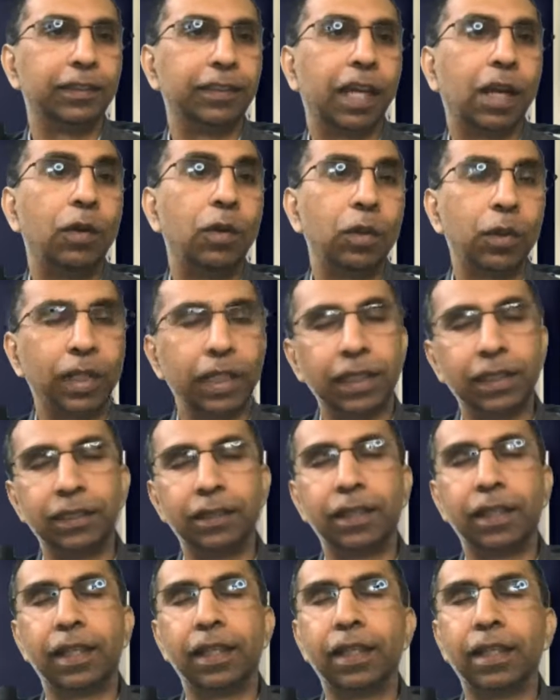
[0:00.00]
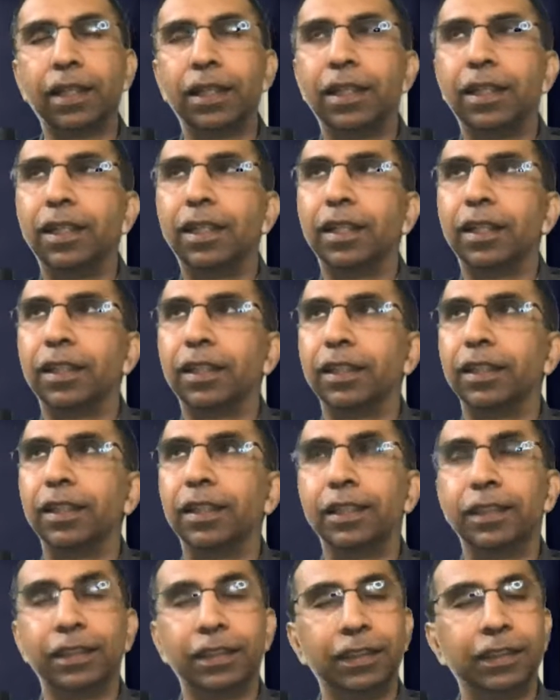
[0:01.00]
how to reach there.
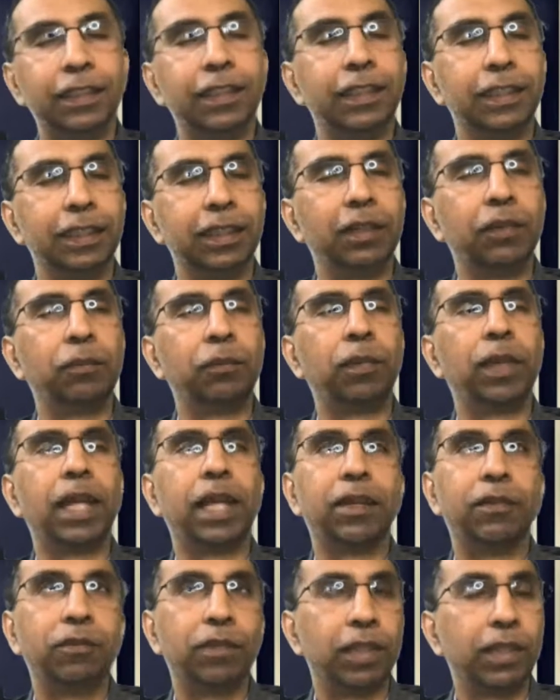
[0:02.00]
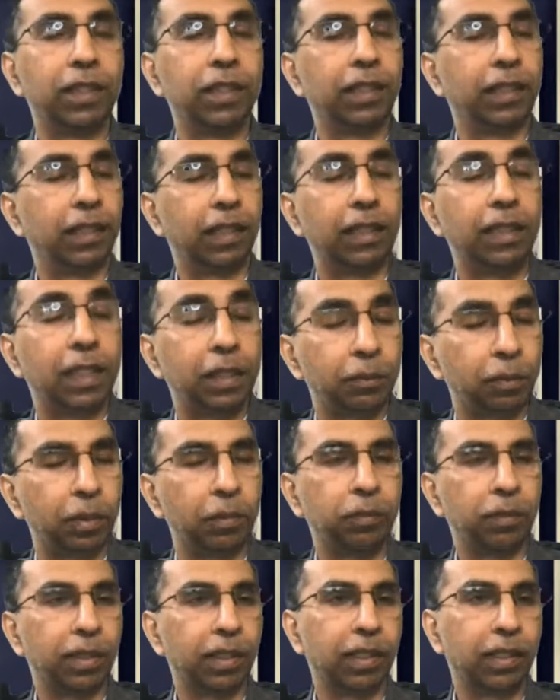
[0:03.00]
This is a plan for the other
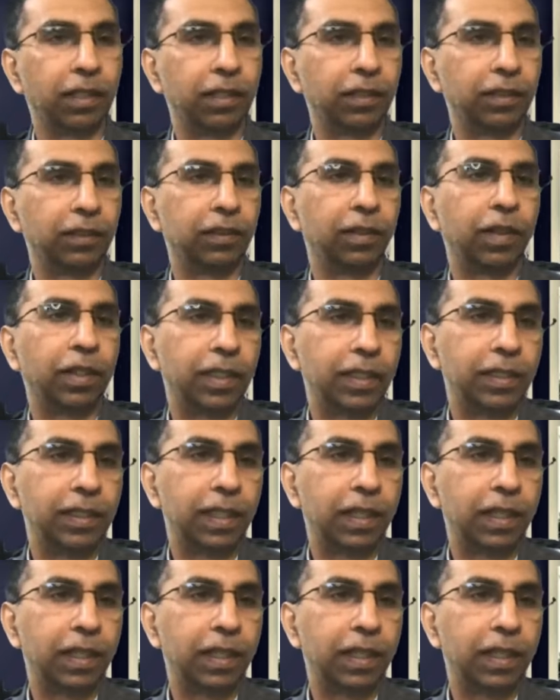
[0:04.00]
people, not the